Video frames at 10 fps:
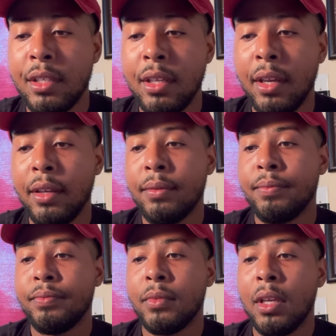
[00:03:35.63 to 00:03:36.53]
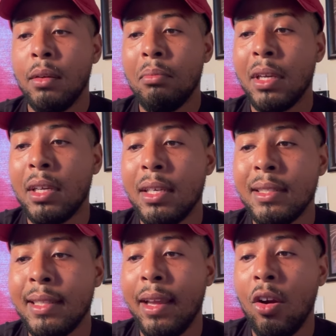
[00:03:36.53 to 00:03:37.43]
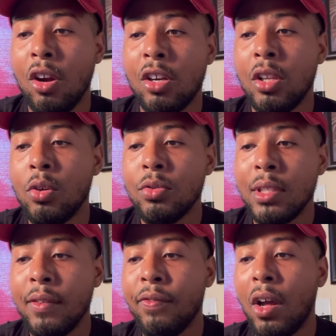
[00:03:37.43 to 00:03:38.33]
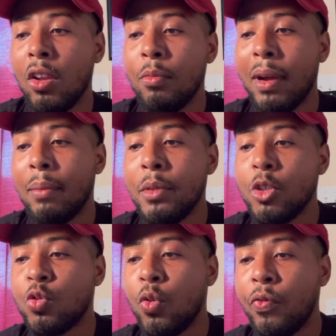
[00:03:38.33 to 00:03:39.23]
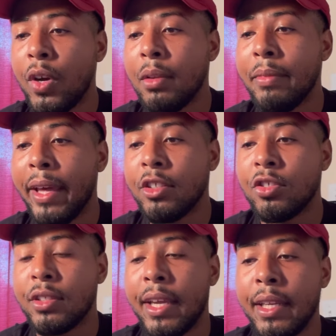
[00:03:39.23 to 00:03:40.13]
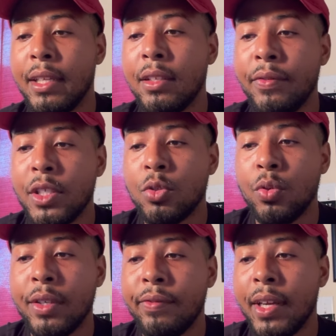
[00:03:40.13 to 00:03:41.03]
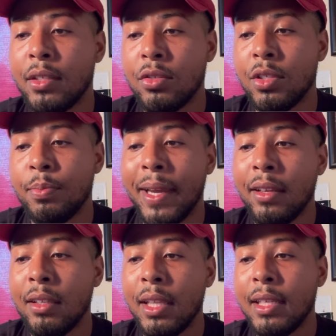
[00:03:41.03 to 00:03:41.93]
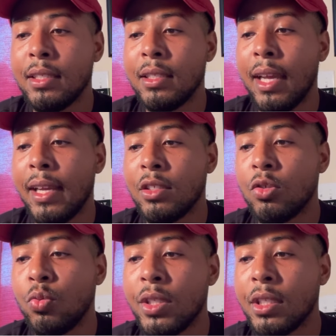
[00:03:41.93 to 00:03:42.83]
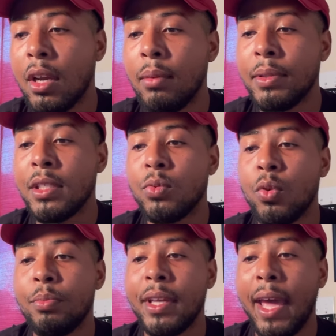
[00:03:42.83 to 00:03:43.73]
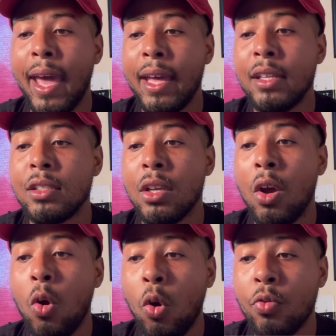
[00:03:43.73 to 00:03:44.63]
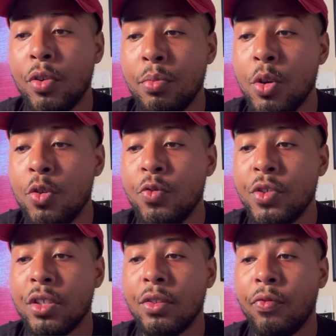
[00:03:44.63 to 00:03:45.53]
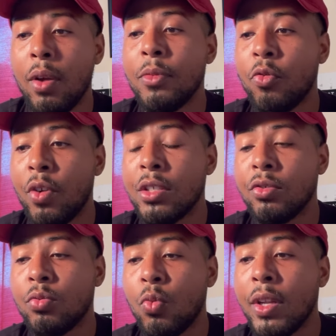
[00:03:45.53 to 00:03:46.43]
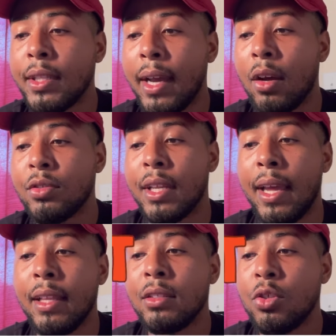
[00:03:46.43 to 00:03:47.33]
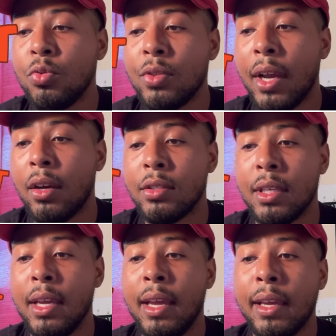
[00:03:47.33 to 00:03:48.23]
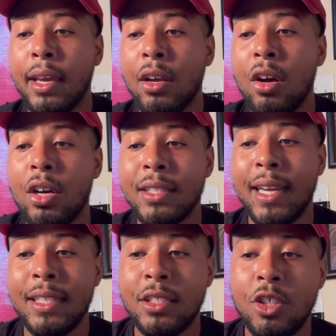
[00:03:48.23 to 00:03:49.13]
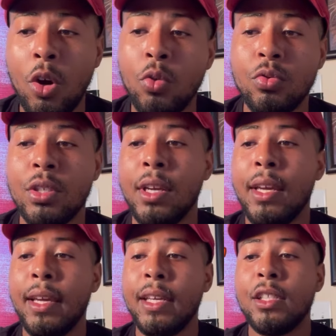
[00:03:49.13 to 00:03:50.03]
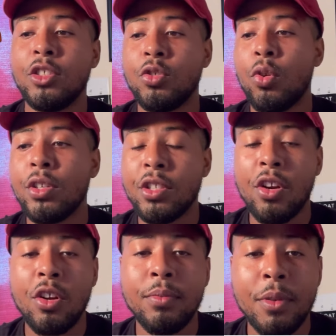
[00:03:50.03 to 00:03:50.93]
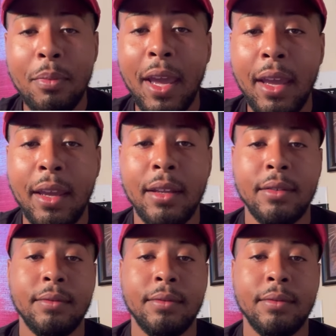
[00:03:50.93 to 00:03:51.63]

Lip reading: day. Because they are closely followed by mutual fund managers and individual investors, speculation as to which companies will be added or removed from the Russell 1000 and 2000 can cause a jolt in short-term demand.